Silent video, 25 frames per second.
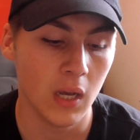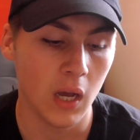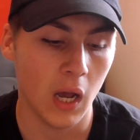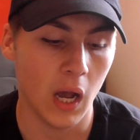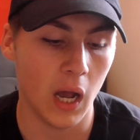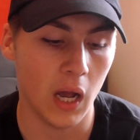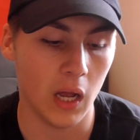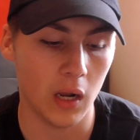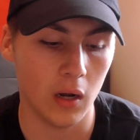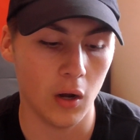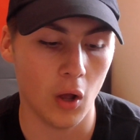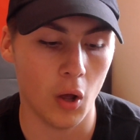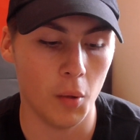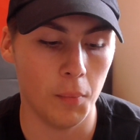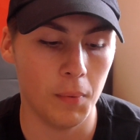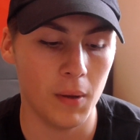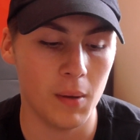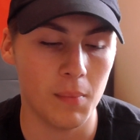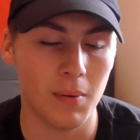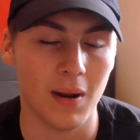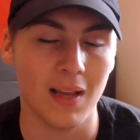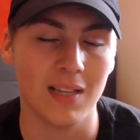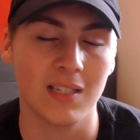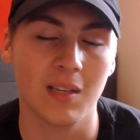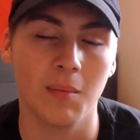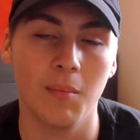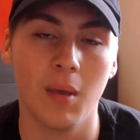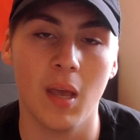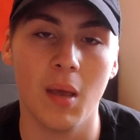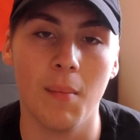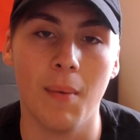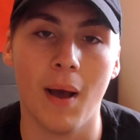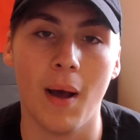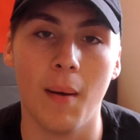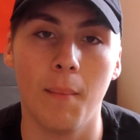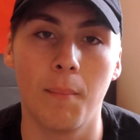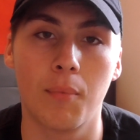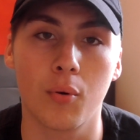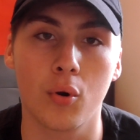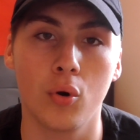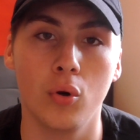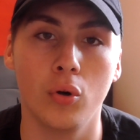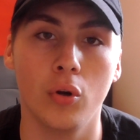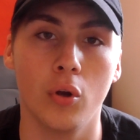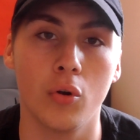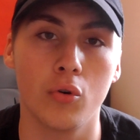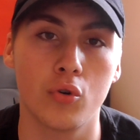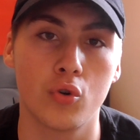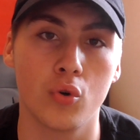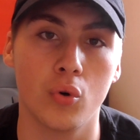A lot of people asking me about
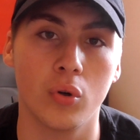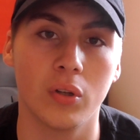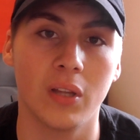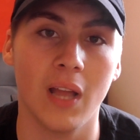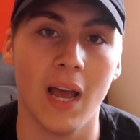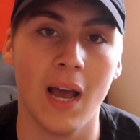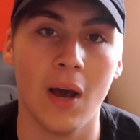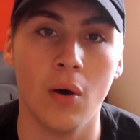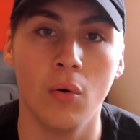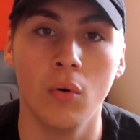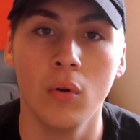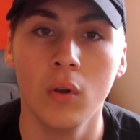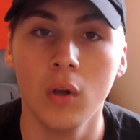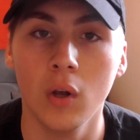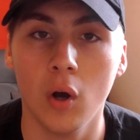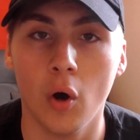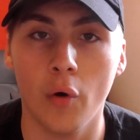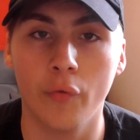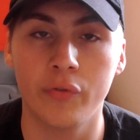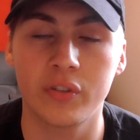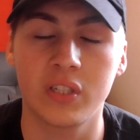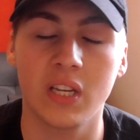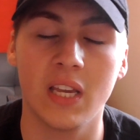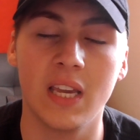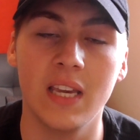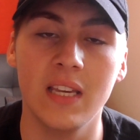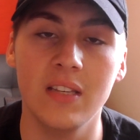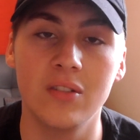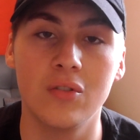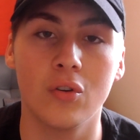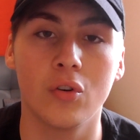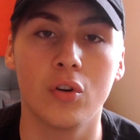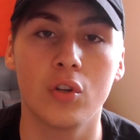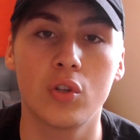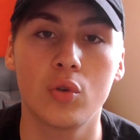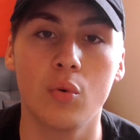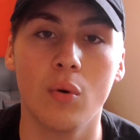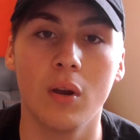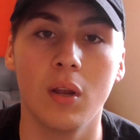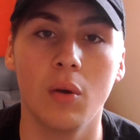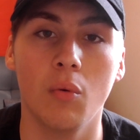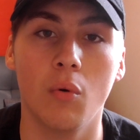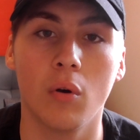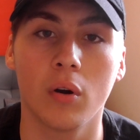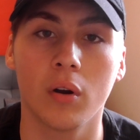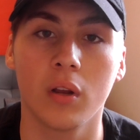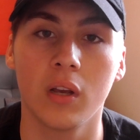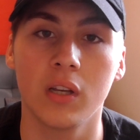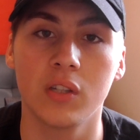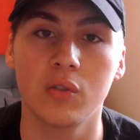Bruno Jordao. Obviously, he's under
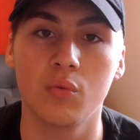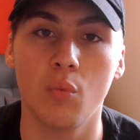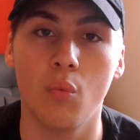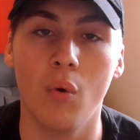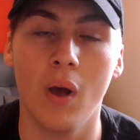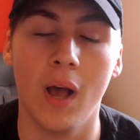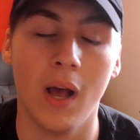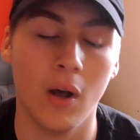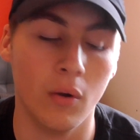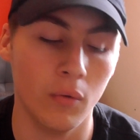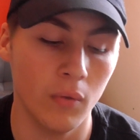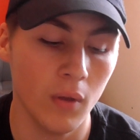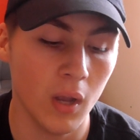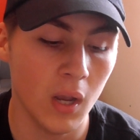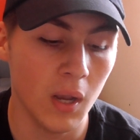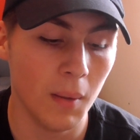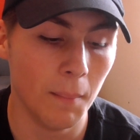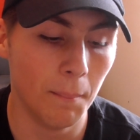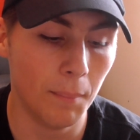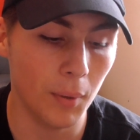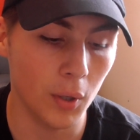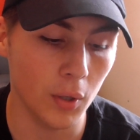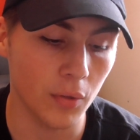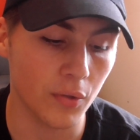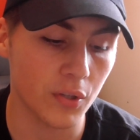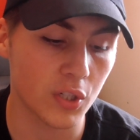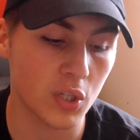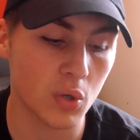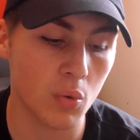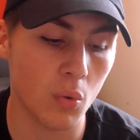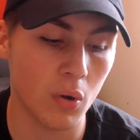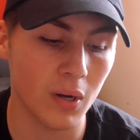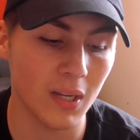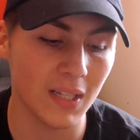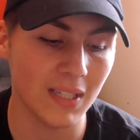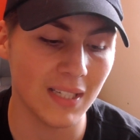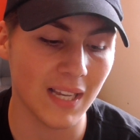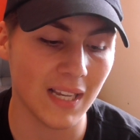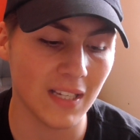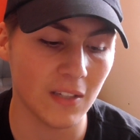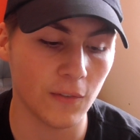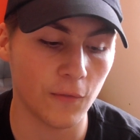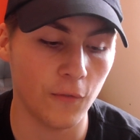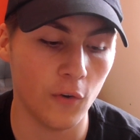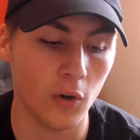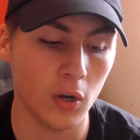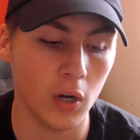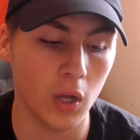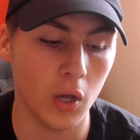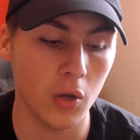21 as well. But the squad is as
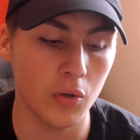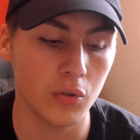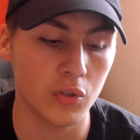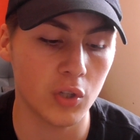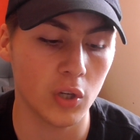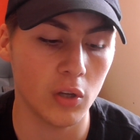follows.